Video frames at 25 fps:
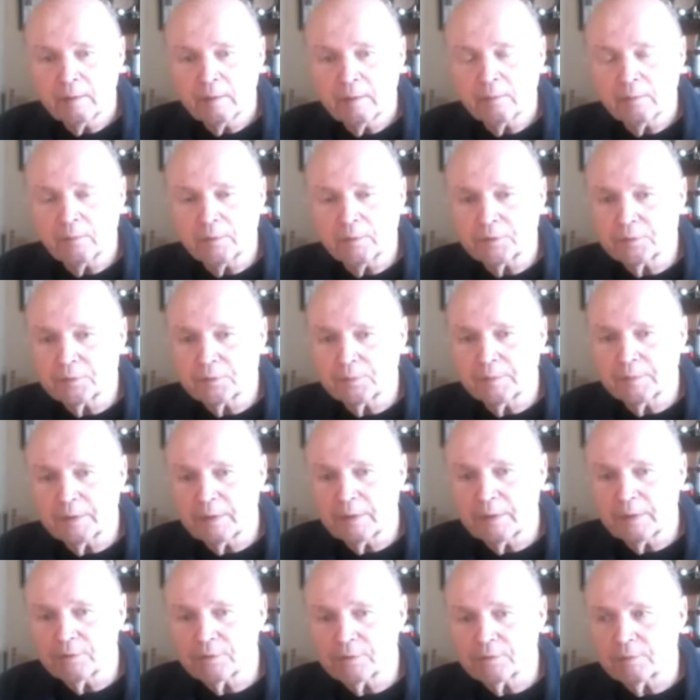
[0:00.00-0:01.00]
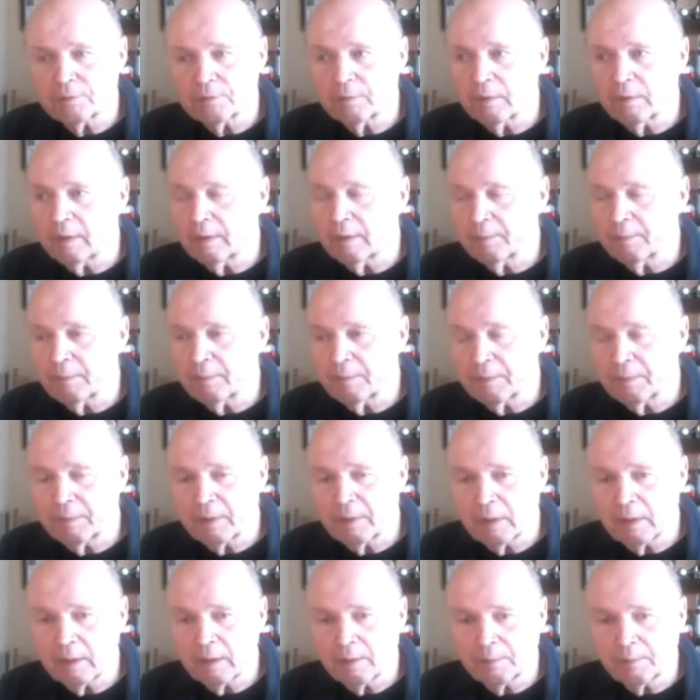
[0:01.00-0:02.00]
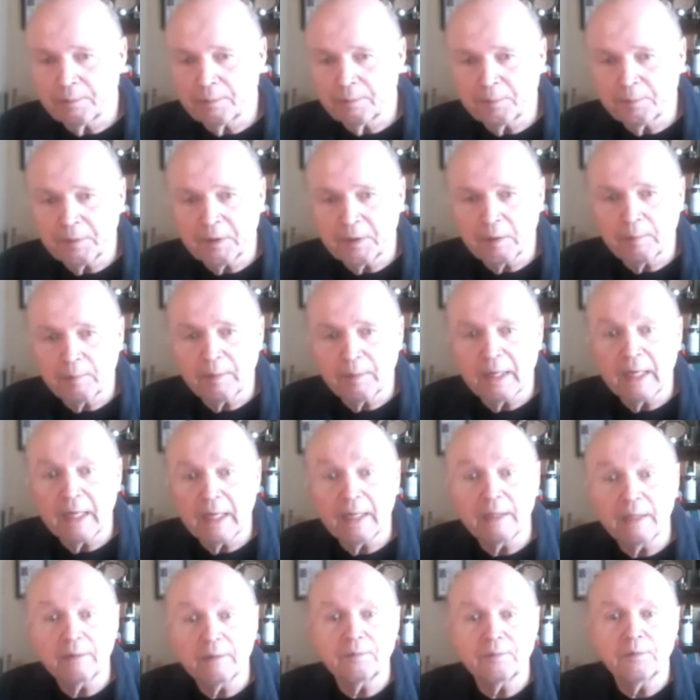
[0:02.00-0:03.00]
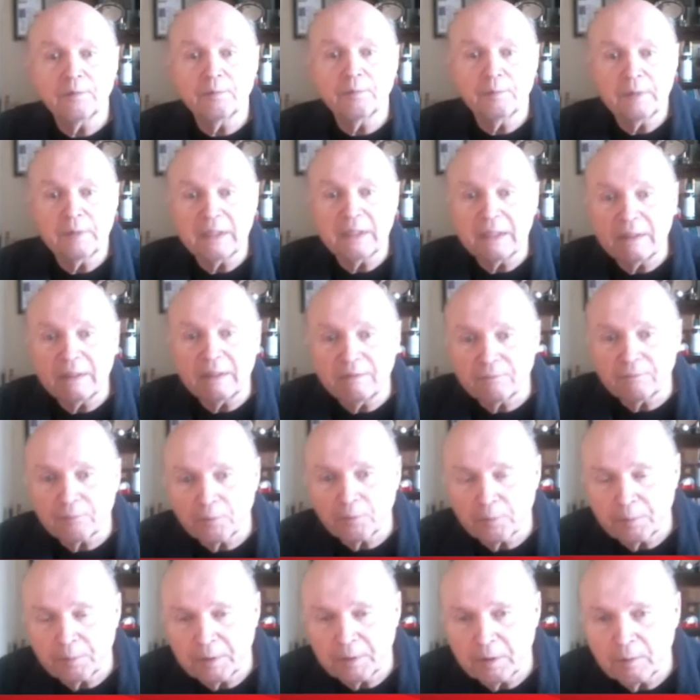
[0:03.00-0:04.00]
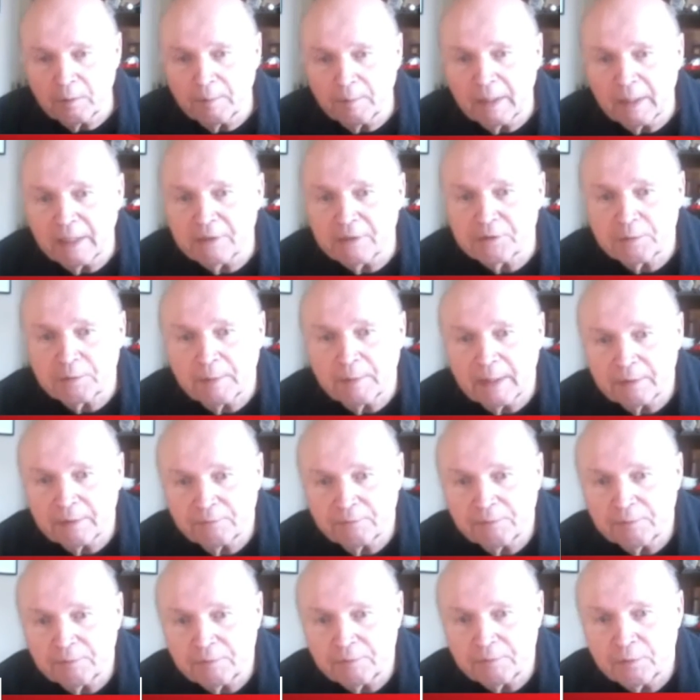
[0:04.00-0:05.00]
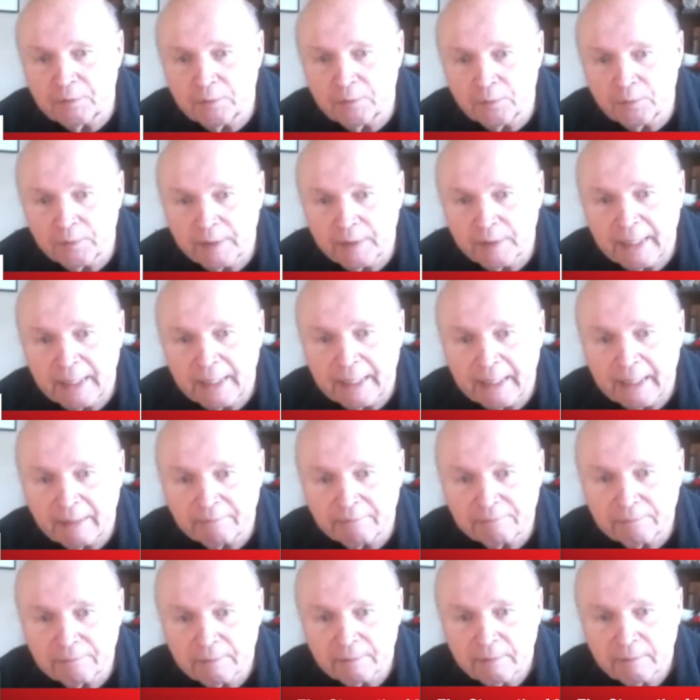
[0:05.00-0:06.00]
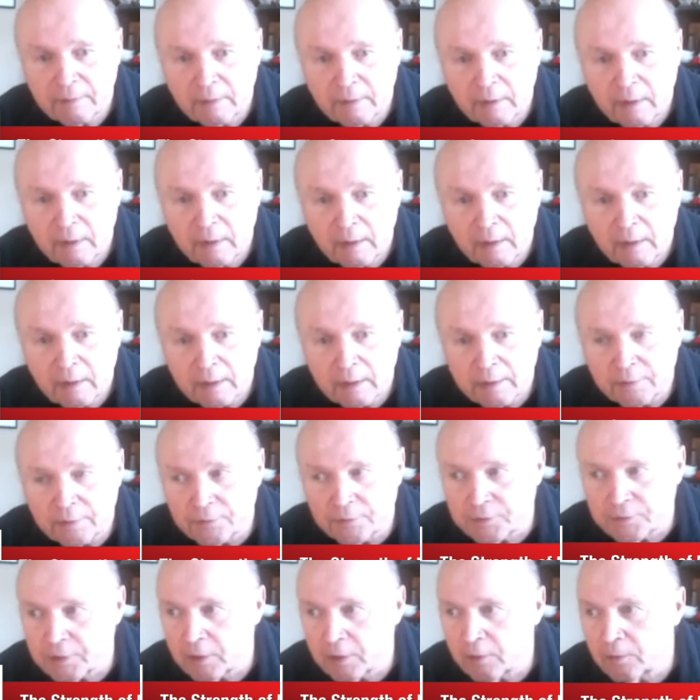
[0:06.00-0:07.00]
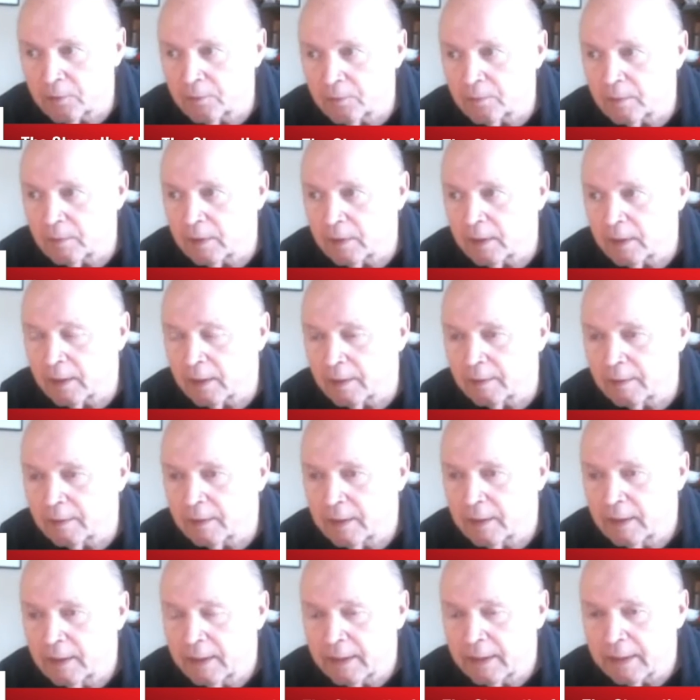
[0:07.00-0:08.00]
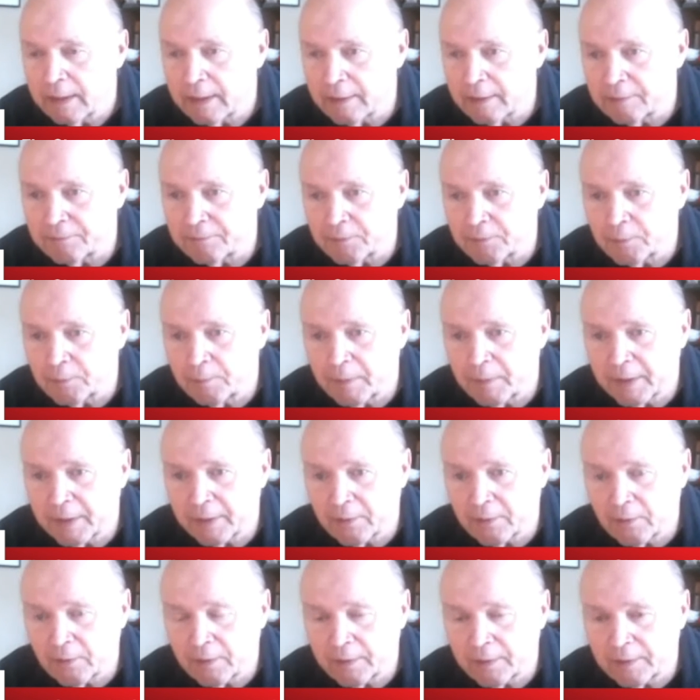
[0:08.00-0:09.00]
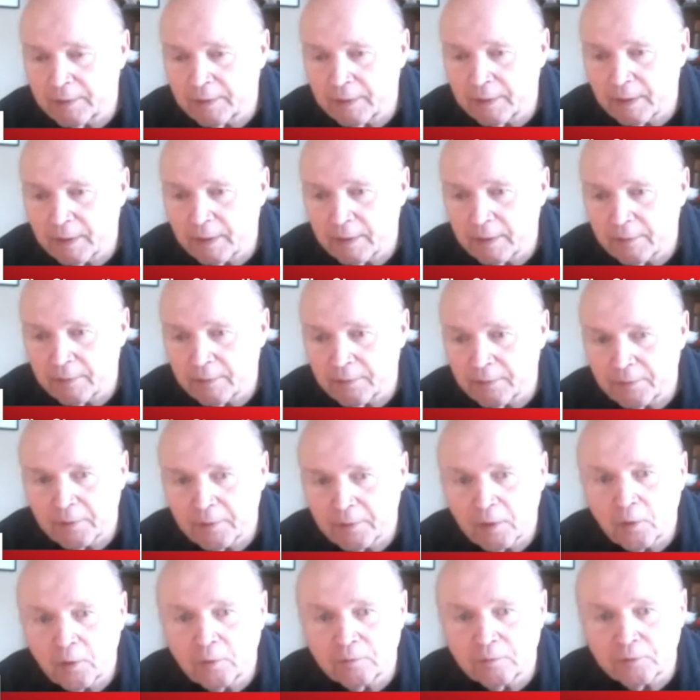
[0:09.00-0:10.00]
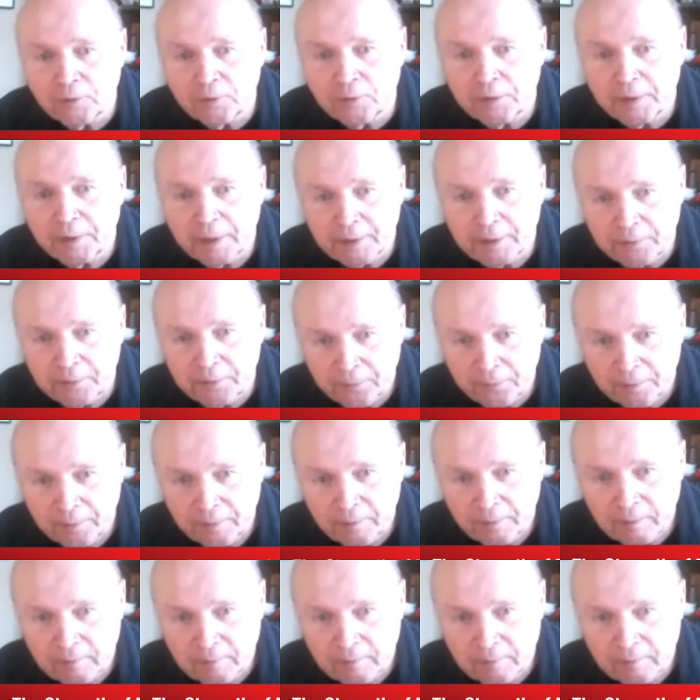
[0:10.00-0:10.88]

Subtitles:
which means the PMI, the mean for the PMI is about 52.5. And so if you bet on the over and under